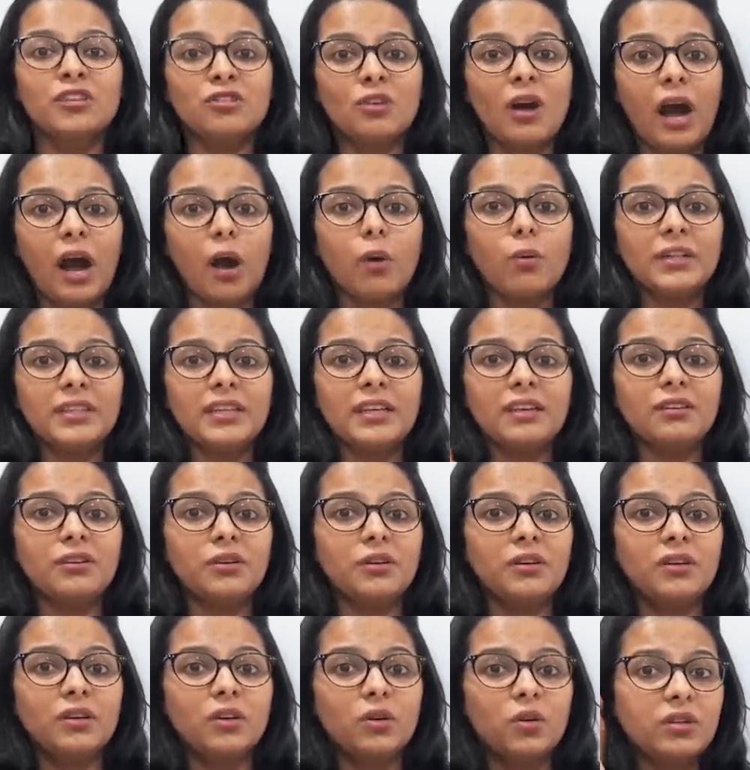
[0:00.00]
So how are
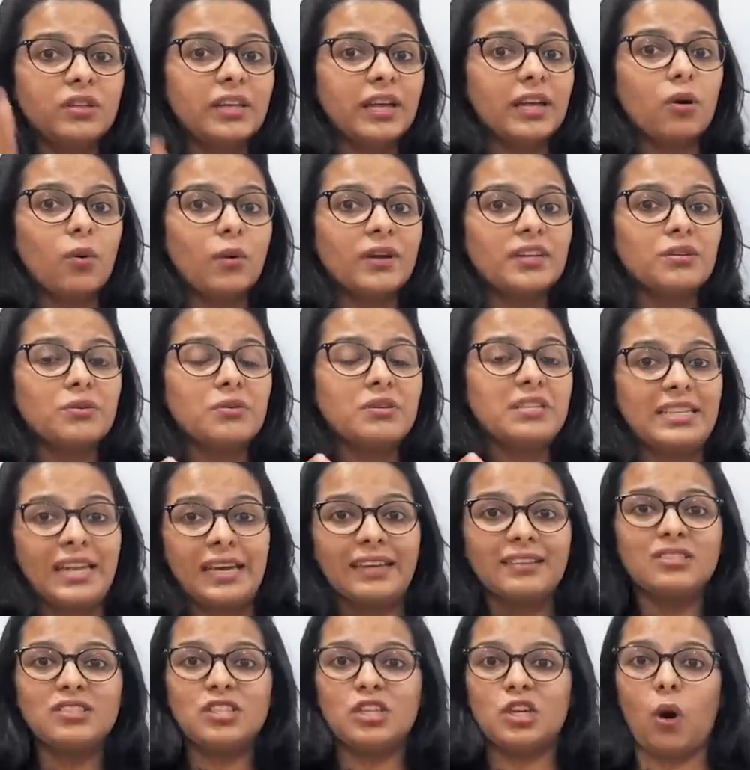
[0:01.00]
they, they going to
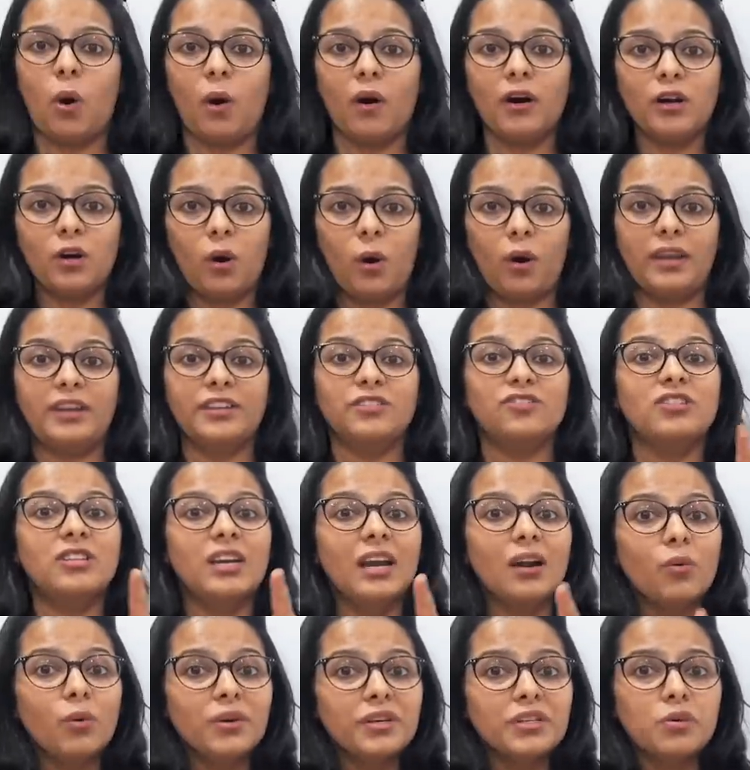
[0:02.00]
test your
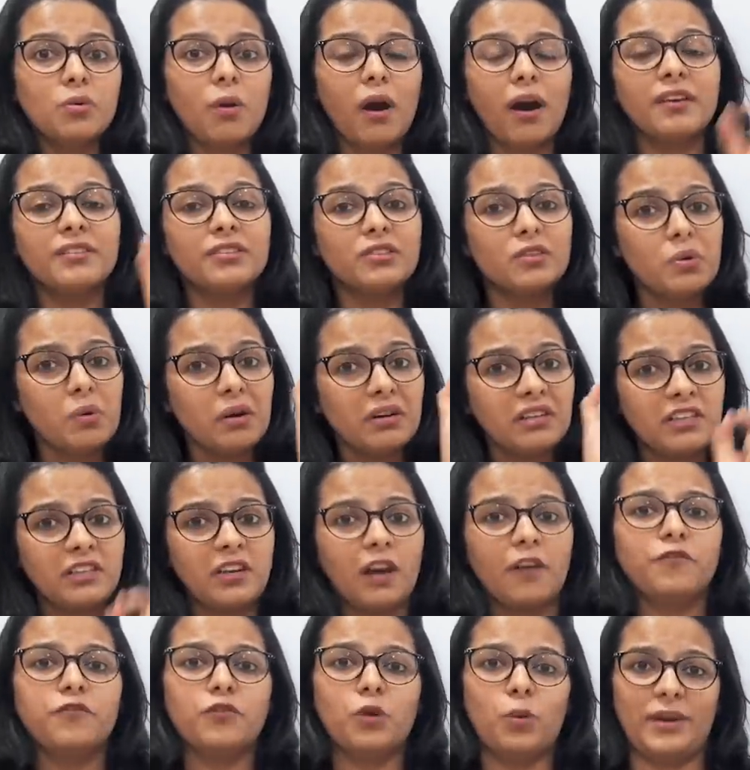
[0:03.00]
knowledge? They are going to ask you
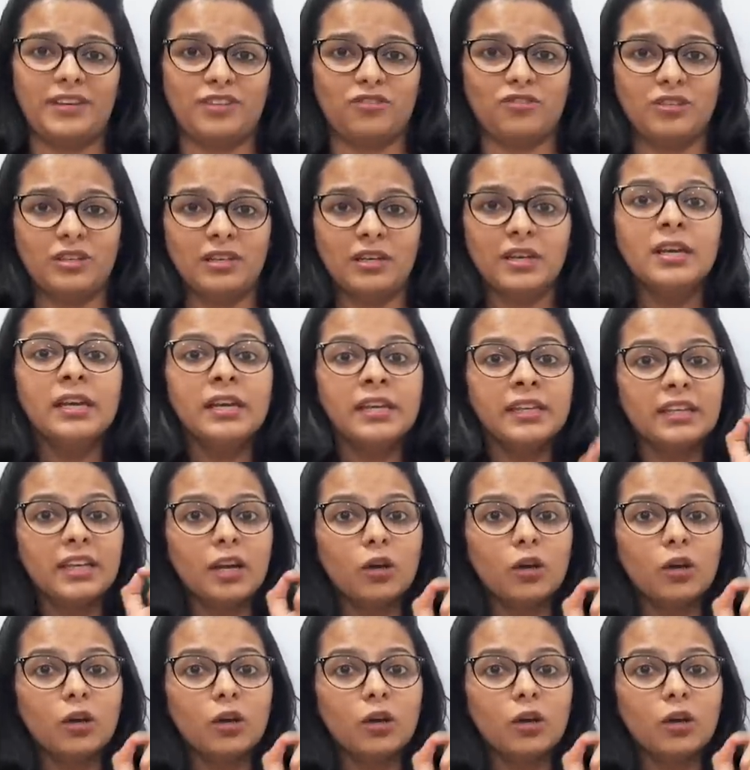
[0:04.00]
a tough question.